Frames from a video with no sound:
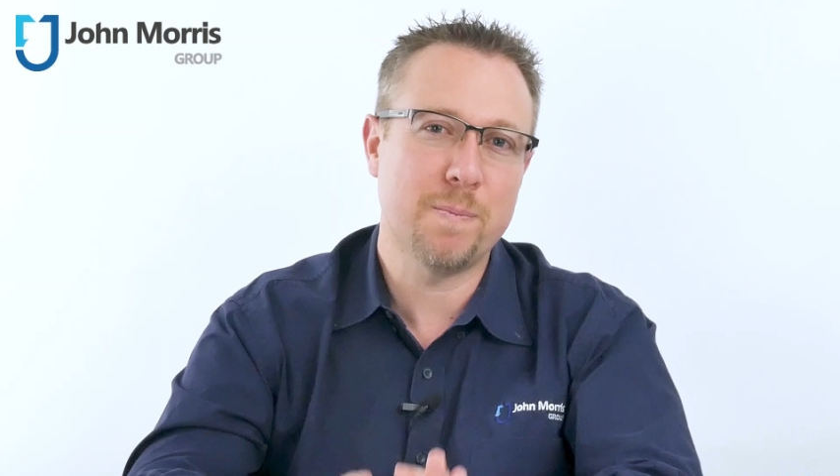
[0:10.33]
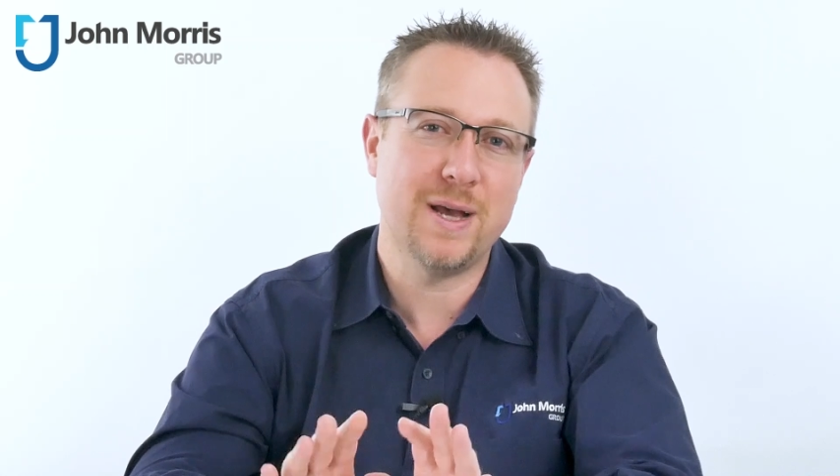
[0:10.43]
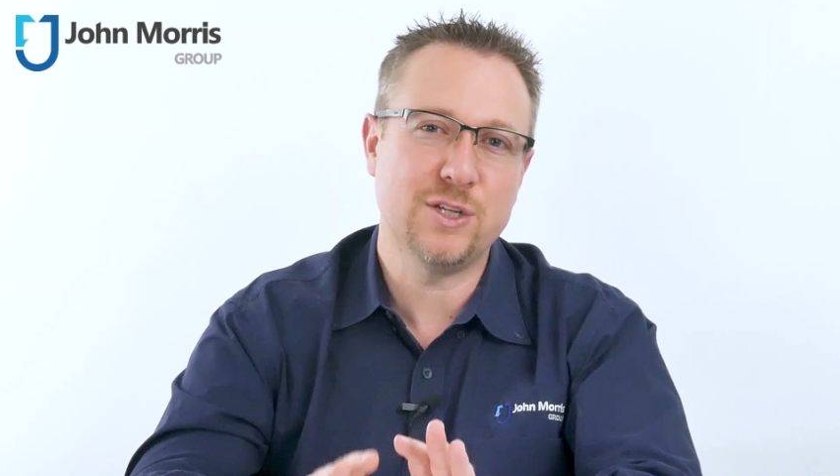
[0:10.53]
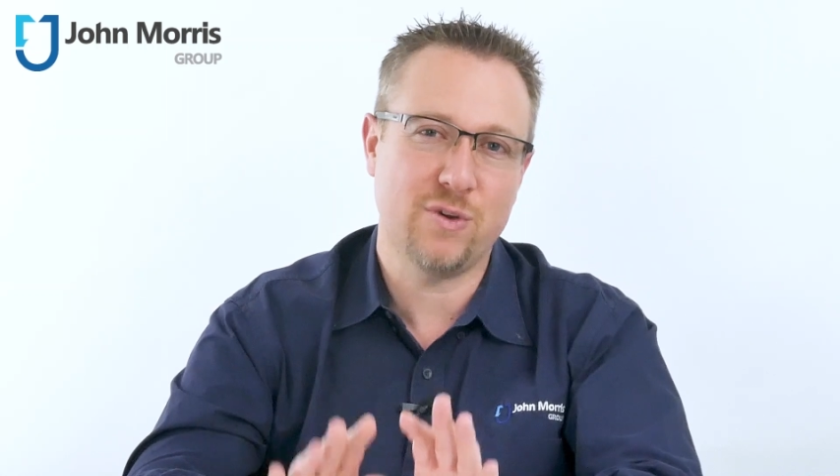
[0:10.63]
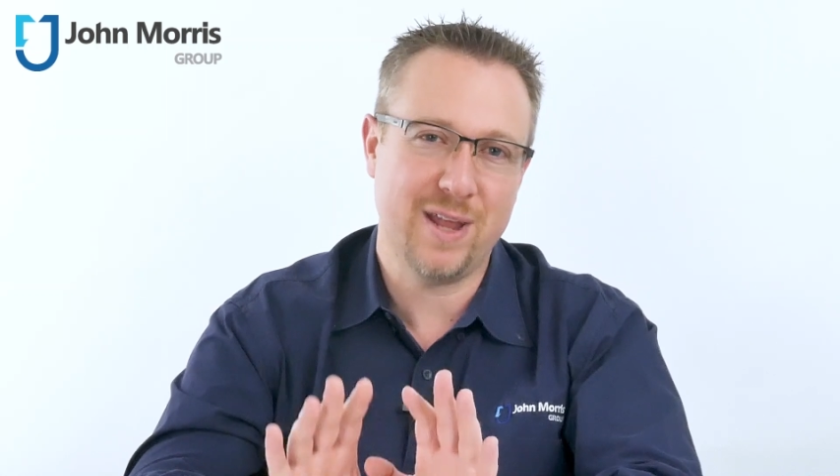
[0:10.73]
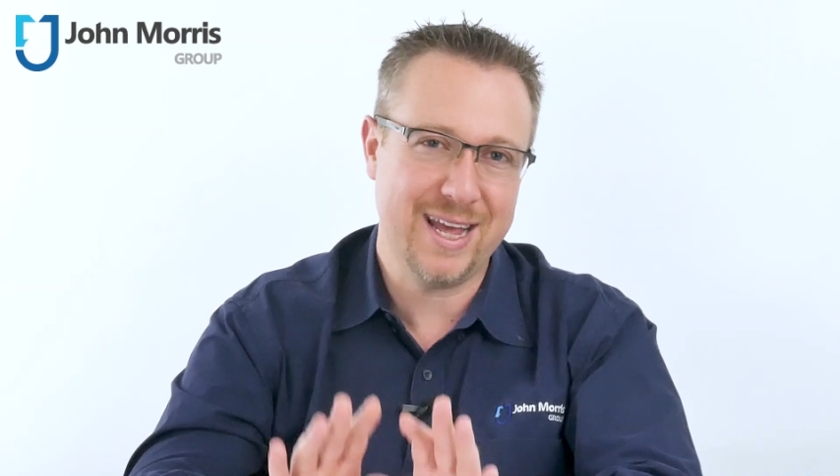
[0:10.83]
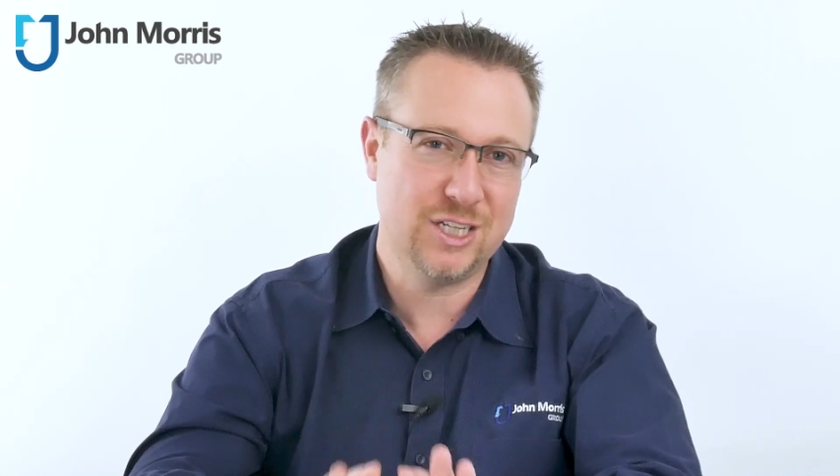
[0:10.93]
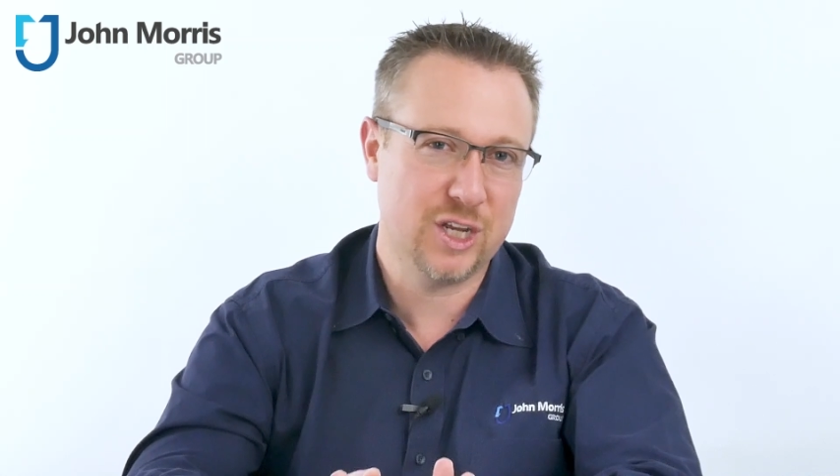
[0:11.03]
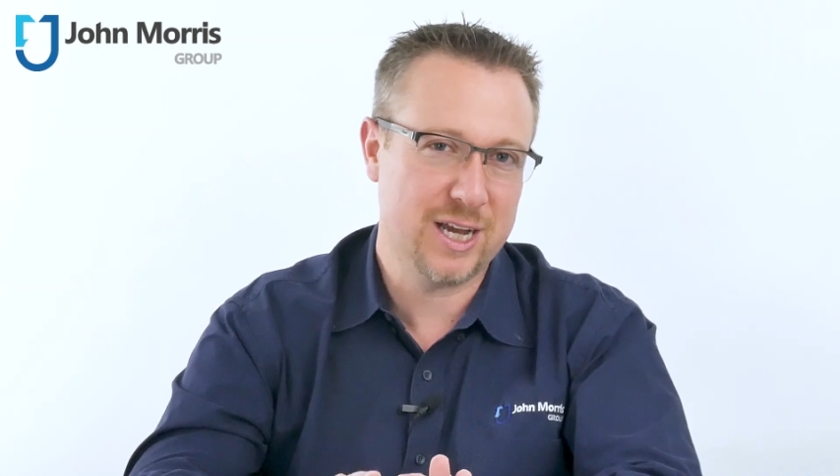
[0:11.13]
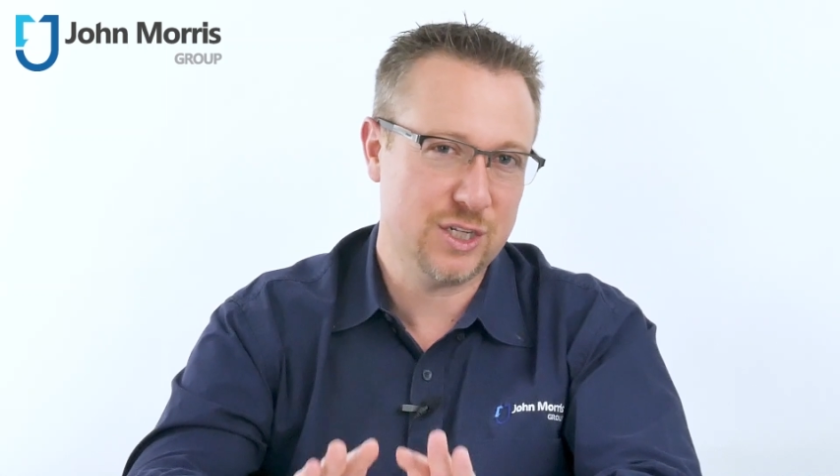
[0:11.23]
based on
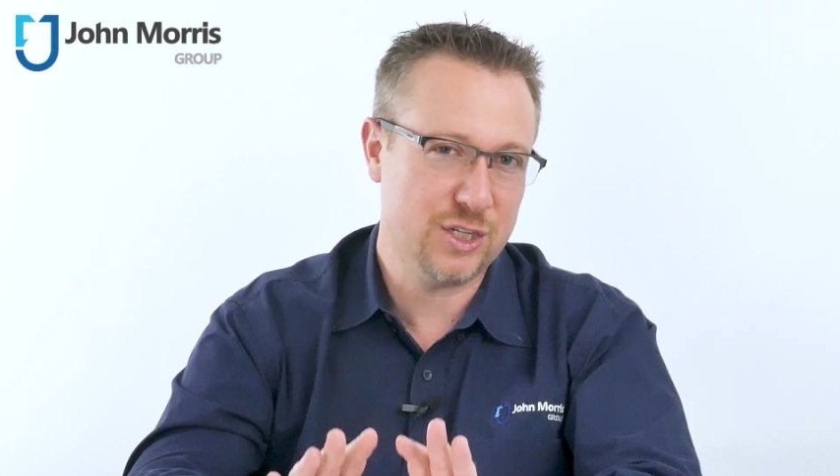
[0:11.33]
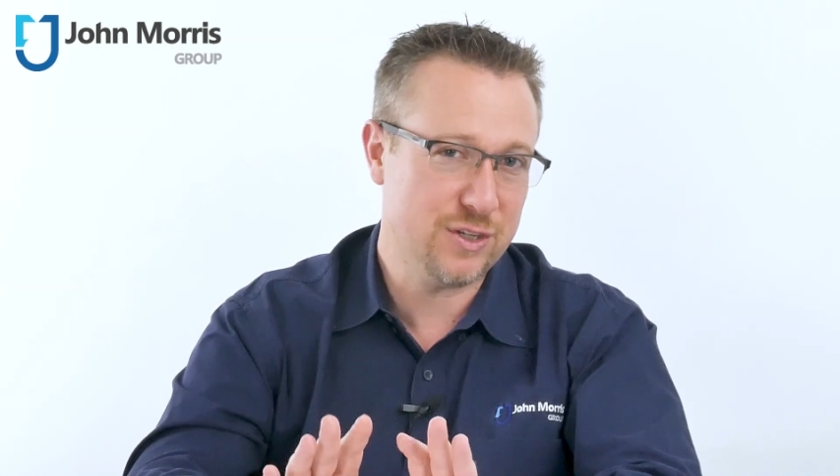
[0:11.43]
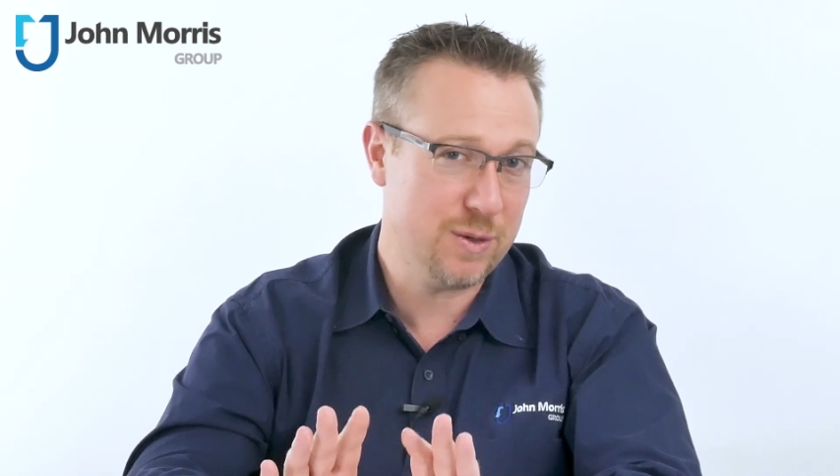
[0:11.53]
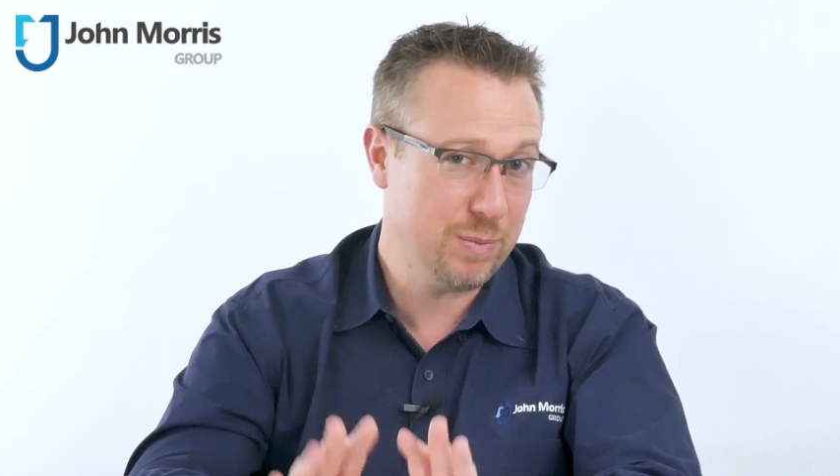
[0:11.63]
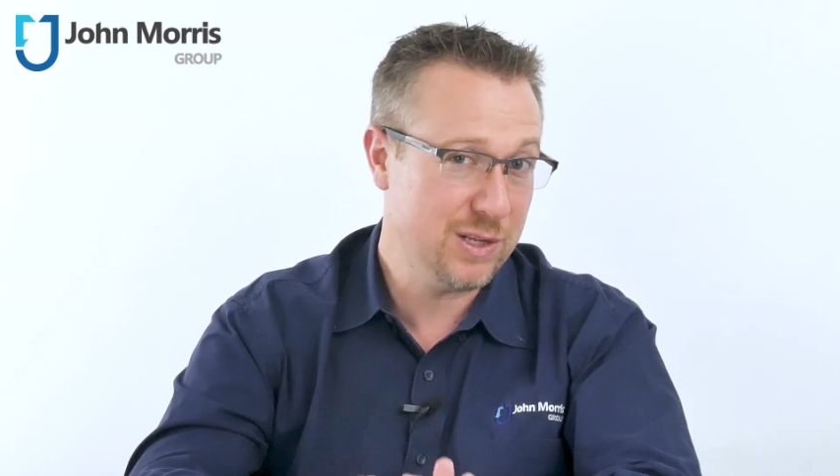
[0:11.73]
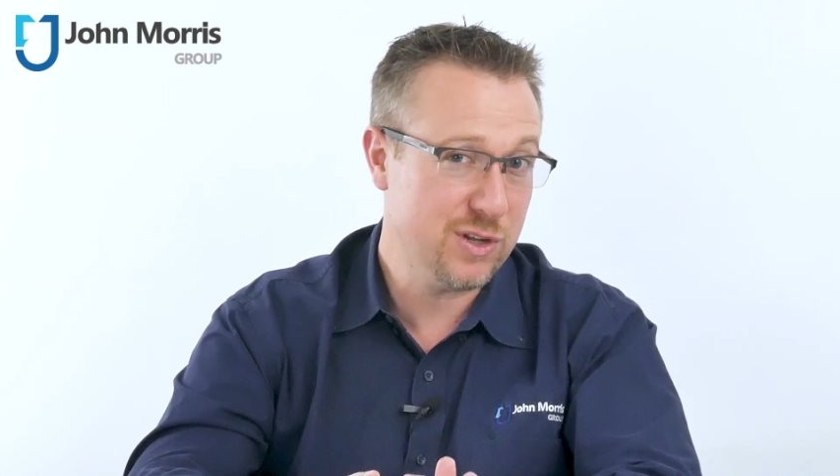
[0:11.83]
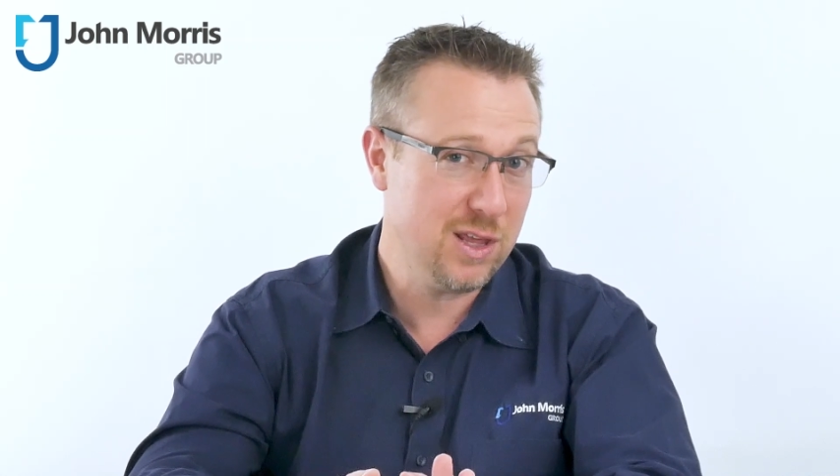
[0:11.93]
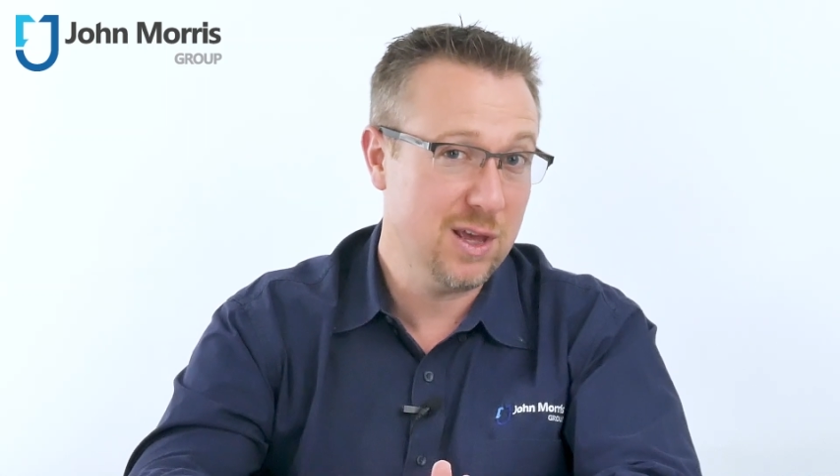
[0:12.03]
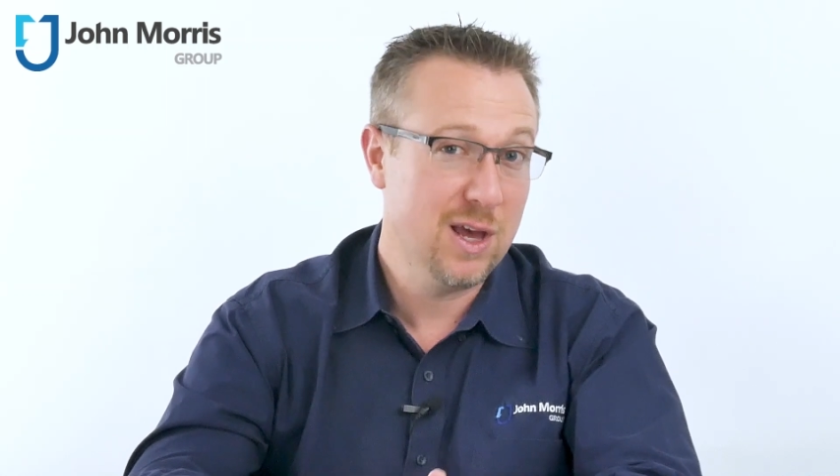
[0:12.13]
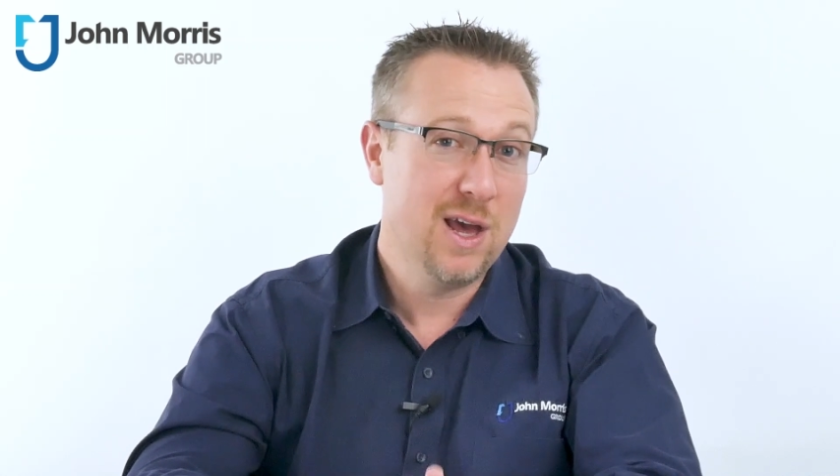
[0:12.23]
education simplicity